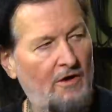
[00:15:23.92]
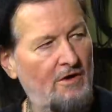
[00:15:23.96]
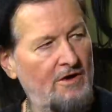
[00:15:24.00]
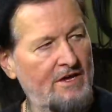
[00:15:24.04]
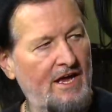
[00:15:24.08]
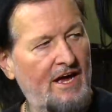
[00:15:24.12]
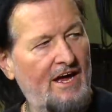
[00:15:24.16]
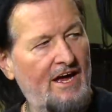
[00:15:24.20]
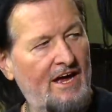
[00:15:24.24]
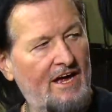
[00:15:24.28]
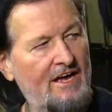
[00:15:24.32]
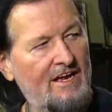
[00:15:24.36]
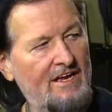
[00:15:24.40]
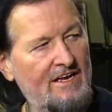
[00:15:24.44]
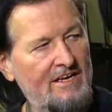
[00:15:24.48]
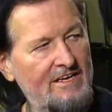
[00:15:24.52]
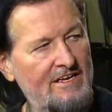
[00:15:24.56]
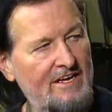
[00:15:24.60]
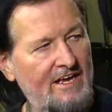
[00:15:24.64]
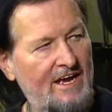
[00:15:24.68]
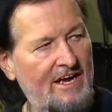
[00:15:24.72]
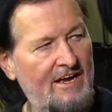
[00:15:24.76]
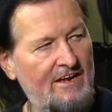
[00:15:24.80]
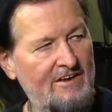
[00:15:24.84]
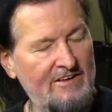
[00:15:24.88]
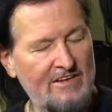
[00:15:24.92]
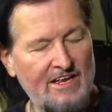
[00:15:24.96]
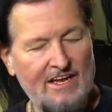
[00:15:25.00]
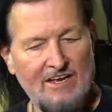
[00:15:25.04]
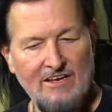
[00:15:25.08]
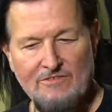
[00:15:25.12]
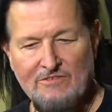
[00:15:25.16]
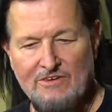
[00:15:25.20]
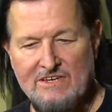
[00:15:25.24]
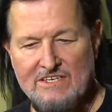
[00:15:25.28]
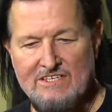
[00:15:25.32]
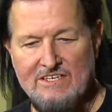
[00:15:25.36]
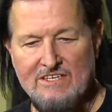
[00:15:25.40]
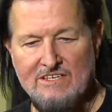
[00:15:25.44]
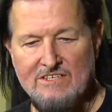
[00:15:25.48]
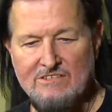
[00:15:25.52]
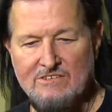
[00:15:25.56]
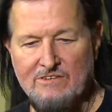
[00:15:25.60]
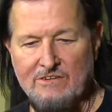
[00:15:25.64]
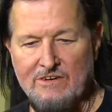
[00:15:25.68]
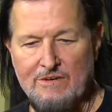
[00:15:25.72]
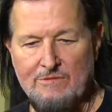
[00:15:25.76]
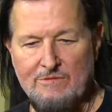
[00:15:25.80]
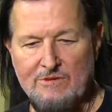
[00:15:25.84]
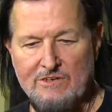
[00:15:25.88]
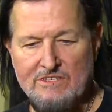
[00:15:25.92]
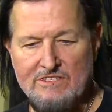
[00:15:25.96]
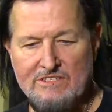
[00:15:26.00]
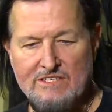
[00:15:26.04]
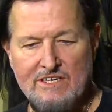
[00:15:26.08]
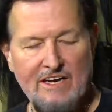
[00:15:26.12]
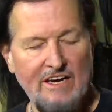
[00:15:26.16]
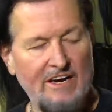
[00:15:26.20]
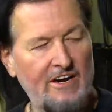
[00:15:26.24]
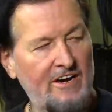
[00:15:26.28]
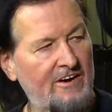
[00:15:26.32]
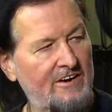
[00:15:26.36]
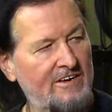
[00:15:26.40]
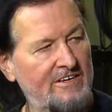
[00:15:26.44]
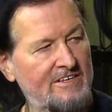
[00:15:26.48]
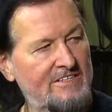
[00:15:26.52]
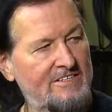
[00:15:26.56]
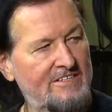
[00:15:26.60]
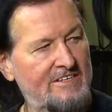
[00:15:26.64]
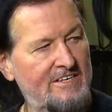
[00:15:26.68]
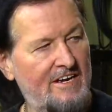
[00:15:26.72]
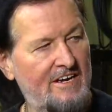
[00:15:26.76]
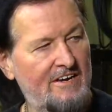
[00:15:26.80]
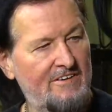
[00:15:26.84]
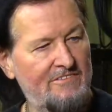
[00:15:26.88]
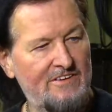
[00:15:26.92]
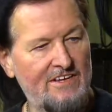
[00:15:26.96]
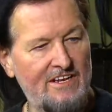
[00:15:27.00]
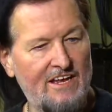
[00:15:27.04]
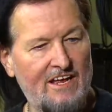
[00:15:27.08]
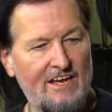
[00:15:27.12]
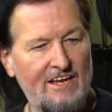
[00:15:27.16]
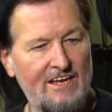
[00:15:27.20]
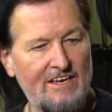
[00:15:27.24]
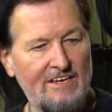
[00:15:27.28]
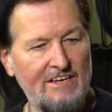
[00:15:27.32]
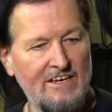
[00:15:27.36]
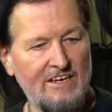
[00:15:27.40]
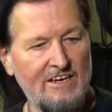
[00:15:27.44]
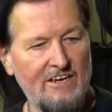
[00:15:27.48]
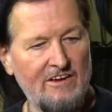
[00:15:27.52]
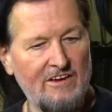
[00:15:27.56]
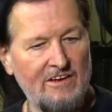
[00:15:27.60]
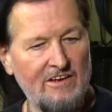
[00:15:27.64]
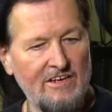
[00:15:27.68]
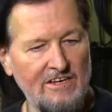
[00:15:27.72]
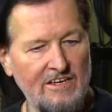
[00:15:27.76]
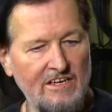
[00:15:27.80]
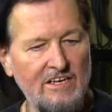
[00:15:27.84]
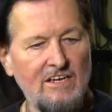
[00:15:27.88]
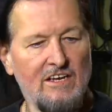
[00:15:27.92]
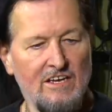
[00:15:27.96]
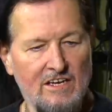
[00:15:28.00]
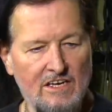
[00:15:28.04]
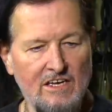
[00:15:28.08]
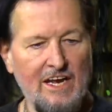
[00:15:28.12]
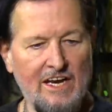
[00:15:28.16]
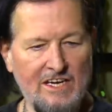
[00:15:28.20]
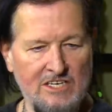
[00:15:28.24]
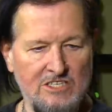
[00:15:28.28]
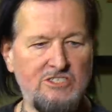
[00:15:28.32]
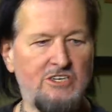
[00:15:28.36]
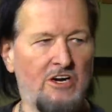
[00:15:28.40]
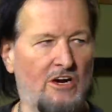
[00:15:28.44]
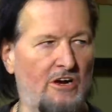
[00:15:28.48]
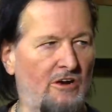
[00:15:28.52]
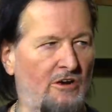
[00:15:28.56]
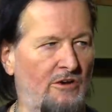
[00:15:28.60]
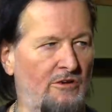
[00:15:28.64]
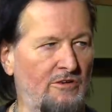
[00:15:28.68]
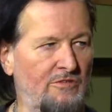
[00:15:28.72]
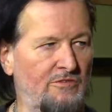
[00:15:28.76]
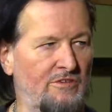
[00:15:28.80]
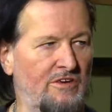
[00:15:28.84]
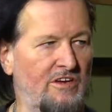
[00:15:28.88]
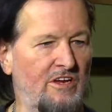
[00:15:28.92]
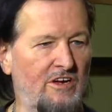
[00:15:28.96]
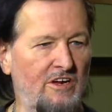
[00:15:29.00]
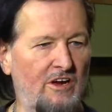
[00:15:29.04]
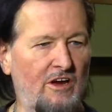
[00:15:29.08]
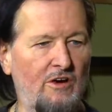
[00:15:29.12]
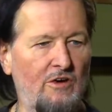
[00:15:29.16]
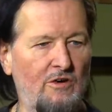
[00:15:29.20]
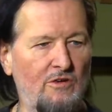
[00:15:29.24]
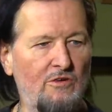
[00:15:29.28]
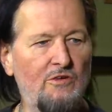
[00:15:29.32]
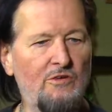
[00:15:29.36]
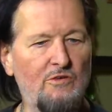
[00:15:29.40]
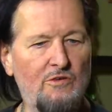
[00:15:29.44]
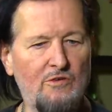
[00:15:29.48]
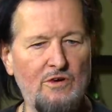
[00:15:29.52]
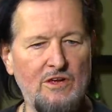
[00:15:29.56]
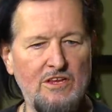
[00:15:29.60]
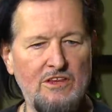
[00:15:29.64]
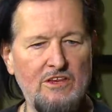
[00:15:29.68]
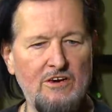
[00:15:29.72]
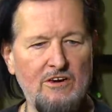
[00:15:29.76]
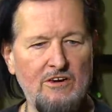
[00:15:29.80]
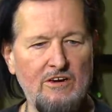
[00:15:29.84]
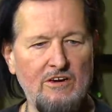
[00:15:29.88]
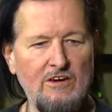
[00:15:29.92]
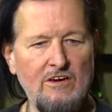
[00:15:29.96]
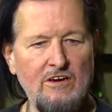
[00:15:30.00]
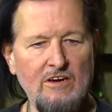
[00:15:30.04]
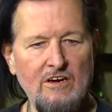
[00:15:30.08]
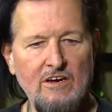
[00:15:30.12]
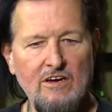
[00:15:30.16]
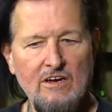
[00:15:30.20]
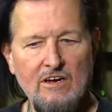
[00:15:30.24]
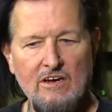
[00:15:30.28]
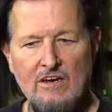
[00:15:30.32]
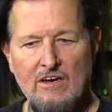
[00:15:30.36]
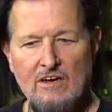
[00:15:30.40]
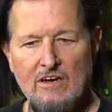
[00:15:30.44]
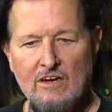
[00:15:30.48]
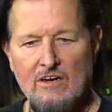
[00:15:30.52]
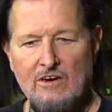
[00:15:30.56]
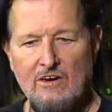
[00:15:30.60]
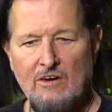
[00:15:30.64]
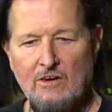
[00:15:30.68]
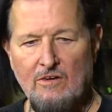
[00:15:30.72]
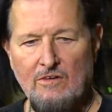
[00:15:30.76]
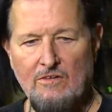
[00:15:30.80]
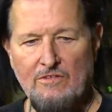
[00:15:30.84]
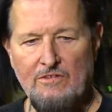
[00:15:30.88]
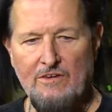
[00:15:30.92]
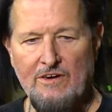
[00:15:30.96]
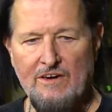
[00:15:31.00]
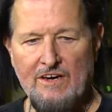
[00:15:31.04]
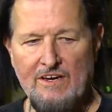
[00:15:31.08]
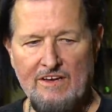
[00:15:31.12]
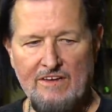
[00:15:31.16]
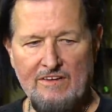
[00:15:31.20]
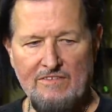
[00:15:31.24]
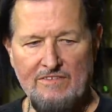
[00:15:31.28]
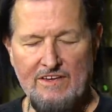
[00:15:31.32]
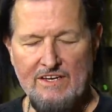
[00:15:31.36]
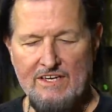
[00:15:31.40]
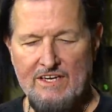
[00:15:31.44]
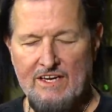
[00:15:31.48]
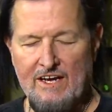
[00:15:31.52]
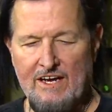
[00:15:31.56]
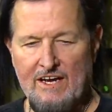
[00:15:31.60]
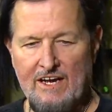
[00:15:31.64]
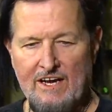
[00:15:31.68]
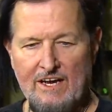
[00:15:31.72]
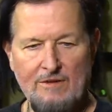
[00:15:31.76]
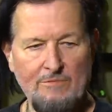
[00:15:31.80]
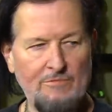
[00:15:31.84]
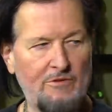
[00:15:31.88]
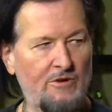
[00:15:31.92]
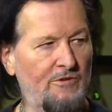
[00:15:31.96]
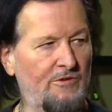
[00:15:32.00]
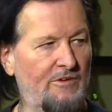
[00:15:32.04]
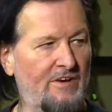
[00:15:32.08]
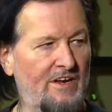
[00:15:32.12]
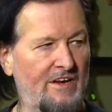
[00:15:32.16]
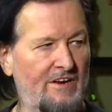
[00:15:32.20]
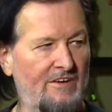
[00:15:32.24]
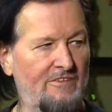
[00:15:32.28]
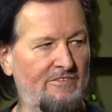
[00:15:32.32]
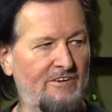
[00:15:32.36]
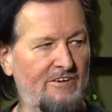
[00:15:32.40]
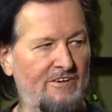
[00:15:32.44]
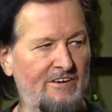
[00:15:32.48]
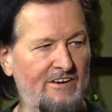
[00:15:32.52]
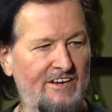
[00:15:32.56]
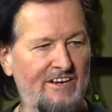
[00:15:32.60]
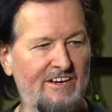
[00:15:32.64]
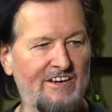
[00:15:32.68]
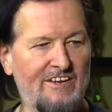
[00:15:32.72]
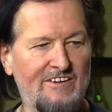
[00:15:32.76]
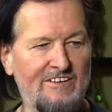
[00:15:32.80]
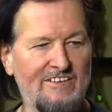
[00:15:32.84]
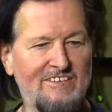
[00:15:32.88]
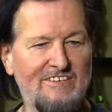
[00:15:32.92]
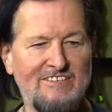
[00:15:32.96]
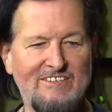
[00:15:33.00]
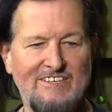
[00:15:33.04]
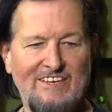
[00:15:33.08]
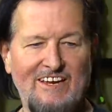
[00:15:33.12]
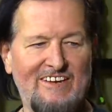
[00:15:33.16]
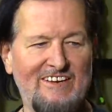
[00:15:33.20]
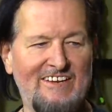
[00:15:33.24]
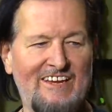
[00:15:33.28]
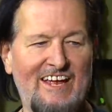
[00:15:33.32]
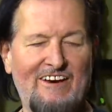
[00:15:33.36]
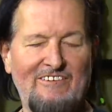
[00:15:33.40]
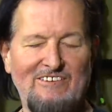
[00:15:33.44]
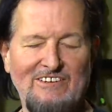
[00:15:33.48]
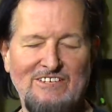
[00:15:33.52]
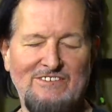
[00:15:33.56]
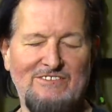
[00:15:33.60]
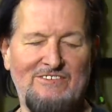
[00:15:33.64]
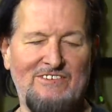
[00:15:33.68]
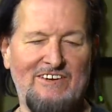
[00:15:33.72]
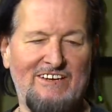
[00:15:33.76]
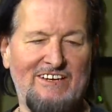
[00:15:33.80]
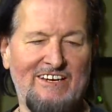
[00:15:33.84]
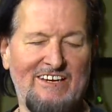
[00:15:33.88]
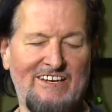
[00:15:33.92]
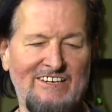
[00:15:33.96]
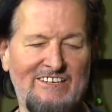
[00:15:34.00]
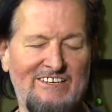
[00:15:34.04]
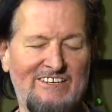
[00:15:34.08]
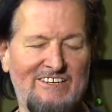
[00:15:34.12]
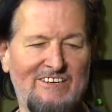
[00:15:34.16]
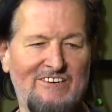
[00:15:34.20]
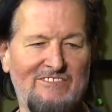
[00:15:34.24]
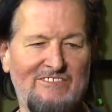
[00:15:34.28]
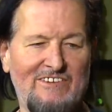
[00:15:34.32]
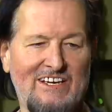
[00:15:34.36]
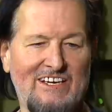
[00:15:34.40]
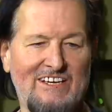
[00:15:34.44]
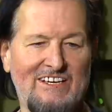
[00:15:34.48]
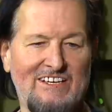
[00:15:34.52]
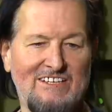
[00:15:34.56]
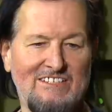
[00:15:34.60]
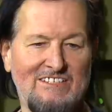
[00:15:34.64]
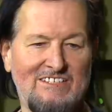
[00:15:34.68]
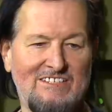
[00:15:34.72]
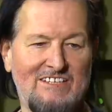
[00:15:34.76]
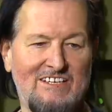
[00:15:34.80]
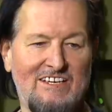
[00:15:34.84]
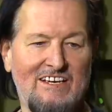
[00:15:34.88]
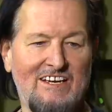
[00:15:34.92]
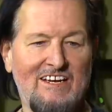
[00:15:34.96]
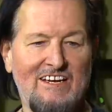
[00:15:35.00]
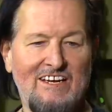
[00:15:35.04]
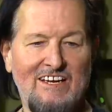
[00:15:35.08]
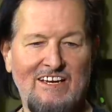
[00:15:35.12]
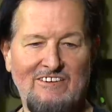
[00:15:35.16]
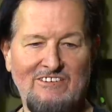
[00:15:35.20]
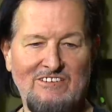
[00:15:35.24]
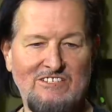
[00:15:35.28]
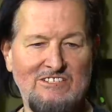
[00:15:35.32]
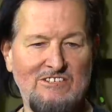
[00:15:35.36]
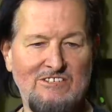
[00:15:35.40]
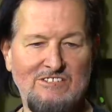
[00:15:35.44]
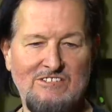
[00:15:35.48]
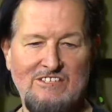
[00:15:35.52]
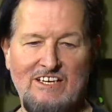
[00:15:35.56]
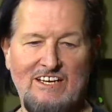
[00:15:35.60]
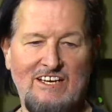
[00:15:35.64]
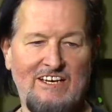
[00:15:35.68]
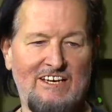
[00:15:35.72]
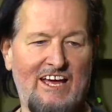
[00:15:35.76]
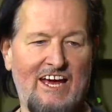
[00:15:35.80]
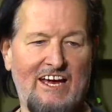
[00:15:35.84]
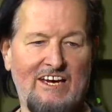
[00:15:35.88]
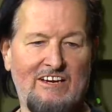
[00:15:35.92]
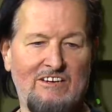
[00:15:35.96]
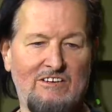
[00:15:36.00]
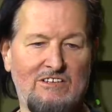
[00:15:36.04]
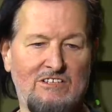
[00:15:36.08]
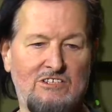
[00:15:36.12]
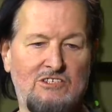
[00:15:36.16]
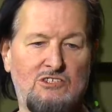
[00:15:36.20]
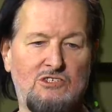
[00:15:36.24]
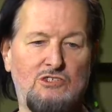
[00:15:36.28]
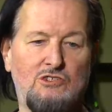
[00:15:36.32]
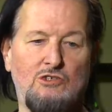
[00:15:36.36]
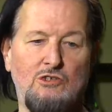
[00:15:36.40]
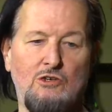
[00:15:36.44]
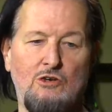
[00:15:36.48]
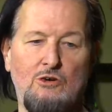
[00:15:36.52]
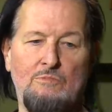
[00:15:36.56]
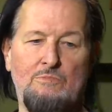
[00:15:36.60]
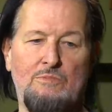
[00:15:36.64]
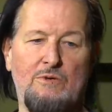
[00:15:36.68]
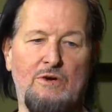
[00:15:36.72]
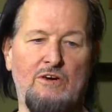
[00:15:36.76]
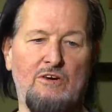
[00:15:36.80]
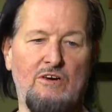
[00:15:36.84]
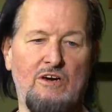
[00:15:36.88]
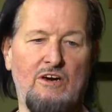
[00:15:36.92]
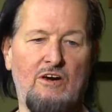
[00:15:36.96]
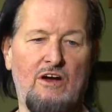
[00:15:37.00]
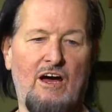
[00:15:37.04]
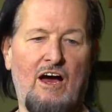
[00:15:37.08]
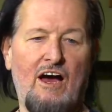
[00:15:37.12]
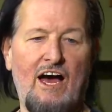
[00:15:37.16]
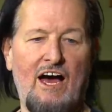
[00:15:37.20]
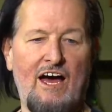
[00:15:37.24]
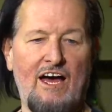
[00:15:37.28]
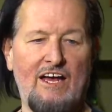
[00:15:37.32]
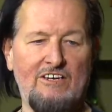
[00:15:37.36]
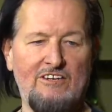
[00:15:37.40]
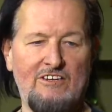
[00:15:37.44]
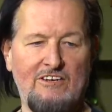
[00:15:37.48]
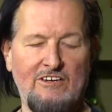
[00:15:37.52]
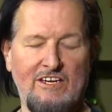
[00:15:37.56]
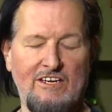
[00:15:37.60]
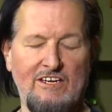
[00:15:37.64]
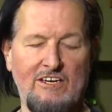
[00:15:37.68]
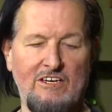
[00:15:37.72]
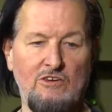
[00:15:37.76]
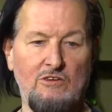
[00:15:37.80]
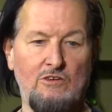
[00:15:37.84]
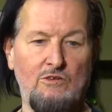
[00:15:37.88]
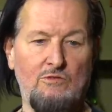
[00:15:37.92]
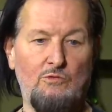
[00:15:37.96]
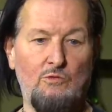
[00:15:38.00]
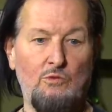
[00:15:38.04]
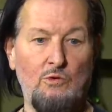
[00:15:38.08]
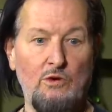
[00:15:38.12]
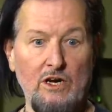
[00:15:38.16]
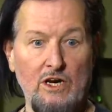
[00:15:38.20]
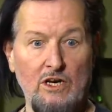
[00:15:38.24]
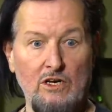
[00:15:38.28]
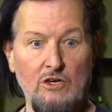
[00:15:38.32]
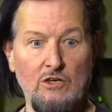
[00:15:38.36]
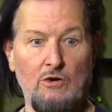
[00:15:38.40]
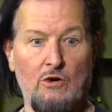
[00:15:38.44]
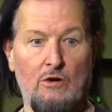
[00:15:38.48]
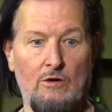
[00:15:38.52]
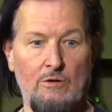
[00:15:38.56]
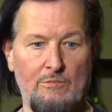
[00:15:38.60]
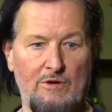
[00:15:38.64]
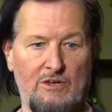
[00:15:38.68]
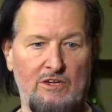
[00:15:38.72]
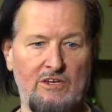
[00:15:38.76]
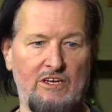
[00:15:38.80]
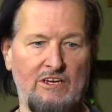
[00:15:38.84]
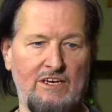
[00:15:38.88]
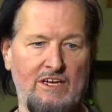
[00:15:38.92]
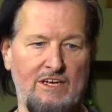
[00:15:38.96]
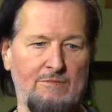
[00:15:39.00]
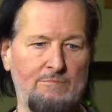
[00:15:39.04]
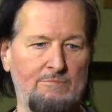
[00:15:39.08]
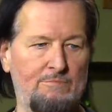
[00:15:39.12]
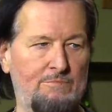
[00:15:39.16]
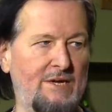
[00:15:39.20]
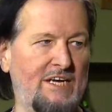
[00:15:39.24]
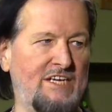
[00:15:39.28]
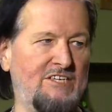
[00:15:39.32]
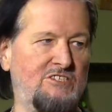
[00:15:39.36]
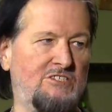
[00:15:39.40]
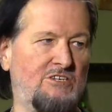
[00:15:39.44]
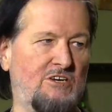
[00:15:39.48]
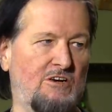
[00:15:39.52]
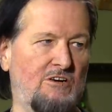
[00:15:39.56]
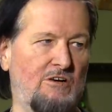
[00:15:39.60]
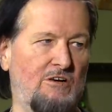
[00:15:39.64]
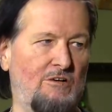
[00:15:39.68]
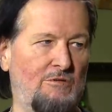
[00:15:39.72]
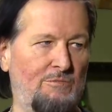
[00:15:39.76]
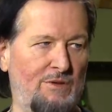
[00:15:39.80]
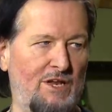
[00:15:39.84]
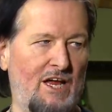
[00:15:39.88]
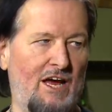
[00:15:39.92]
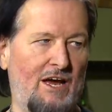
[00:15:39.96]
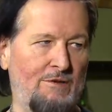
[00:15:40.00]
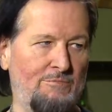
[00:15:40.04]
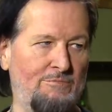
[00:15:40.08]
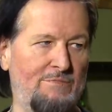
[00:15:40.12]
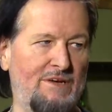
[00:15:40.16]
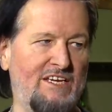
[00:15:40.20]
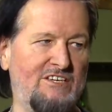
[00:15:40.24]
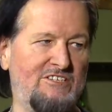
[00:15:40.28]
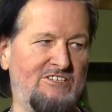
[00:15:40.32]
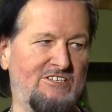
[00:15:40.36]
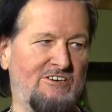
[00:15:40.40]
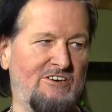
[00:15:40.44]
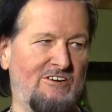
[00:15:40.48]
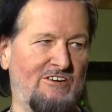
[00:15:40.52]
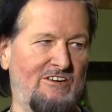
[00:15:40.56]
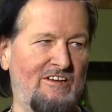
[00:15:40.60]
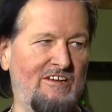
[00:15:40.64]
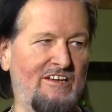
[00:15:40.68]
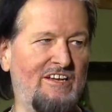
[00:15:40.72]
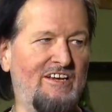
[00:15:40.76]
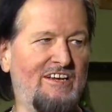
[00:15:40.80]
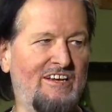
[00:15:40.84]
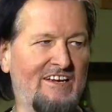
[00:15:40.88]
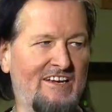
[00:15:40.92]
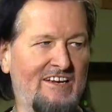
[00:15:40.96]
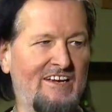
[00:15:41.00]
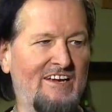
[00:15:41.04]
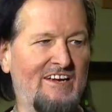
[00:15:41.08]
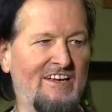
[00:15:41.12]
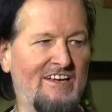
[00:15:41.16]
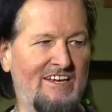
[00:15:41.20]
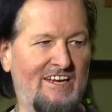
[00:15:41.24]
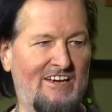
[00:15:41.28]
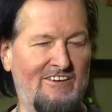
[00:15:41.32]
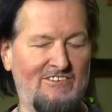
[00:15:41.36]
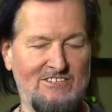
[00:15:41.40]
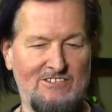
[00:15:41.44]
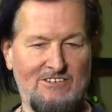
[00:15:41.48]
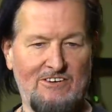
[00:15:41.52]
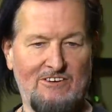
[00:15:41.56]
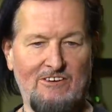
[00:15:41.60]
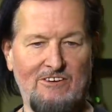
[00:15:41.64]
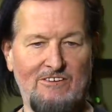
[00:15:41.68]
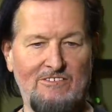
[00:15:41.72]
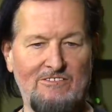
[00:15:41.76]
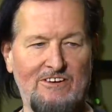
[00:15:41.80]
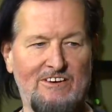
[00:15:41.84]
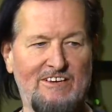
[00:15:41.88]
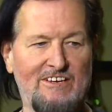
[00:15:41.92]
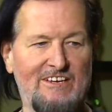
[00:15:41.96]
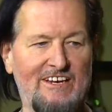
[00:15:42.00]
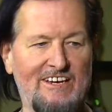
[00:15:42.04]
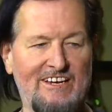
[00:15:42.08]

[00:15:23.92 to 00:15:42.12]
oh yeah, yeah. That we'd see the Screamers there and stuff a lot, you know, and and Joan, you know, with her girlfriend of the time or whatever, you know, uh, that was funny too because it was usually like a super hot looking, real normal looking beach girl, blonde beach girl that was our girlfriend.